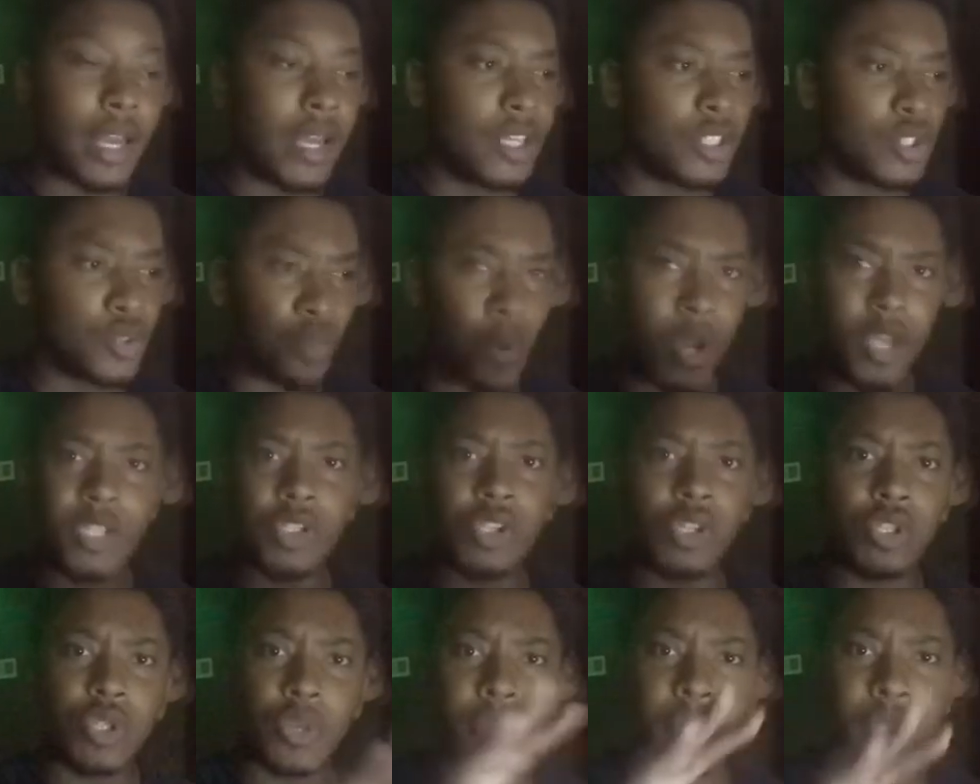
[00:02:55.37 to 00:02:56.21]
is
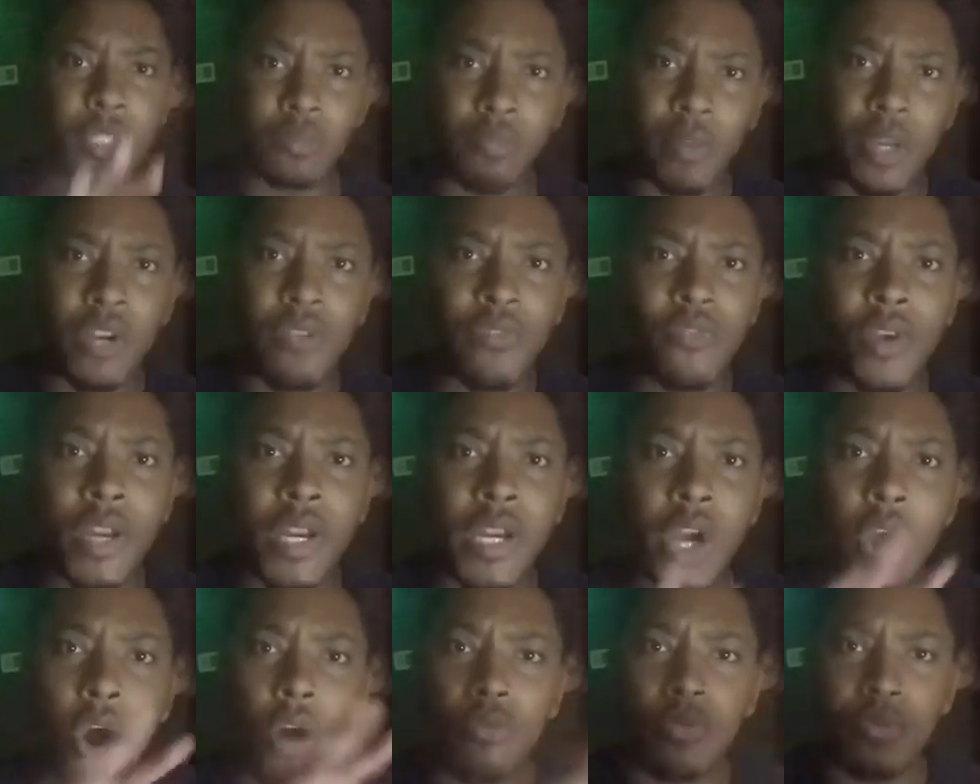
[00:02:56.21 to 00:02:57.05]
racism is
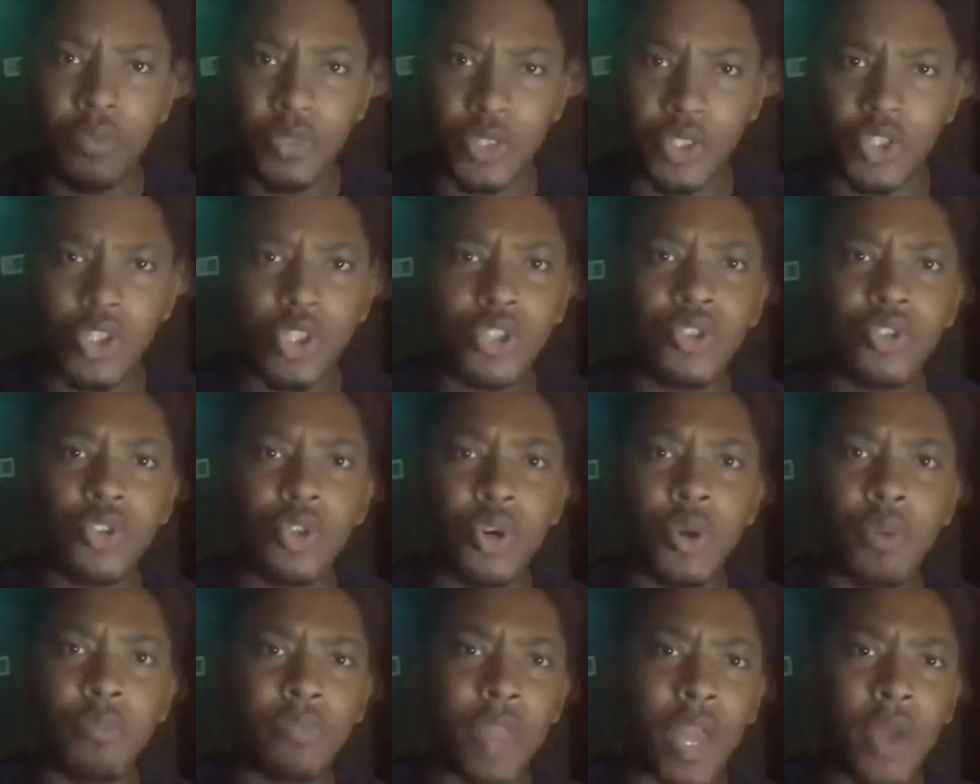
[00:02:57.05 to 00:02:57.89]
benefiting off of a system.